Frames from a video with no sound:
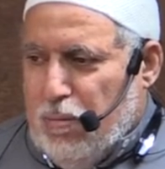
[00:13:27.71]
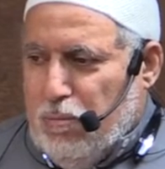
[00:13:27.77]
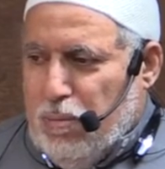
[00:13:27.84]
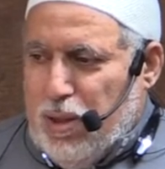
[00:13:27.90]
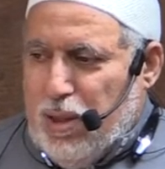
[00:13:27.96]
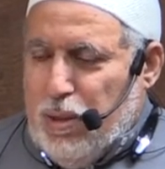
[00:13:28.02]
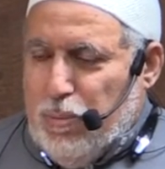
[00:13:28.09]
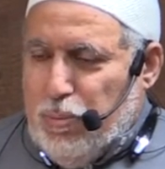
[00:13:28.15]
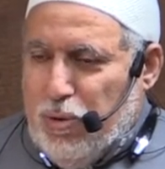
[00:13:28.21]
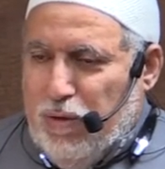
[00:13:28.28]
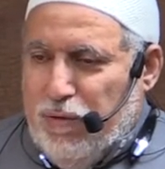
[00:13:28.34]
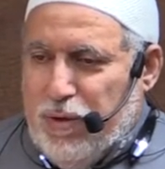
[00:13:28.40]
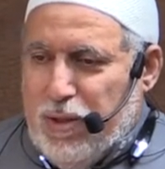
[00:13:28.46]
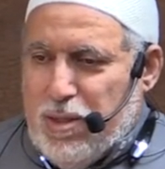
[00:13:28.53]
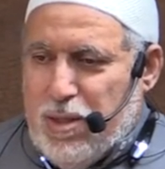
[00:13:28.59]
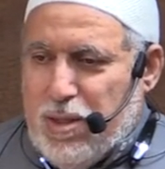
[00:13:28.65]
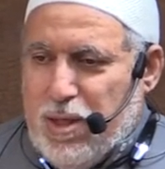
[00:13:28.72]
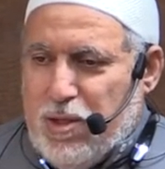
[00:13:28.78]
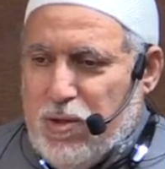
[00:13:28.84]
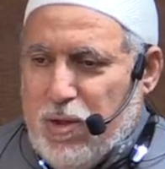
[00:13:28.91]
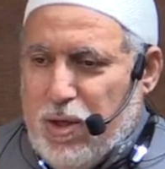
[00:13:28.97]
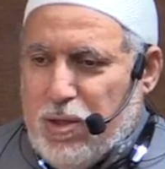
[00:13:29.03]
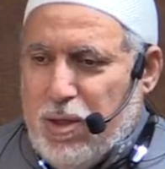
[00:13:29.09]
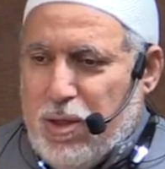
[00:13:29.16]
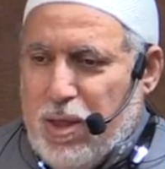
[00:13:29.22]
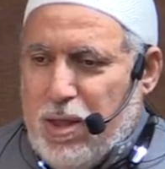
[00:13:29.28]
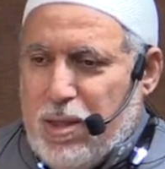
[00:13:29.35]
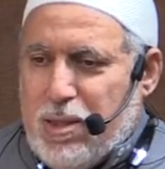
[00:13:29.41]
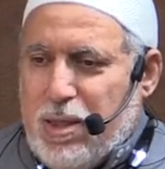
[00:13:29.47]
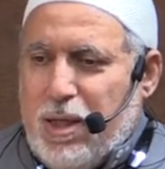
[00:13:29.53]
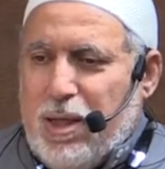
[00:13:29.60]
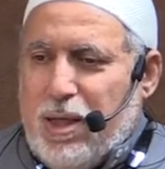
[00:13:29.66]
But the Prophet's instruction
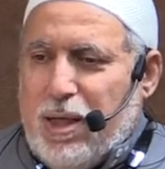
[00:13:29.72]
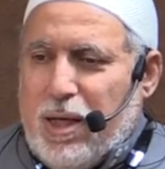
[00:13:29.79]
is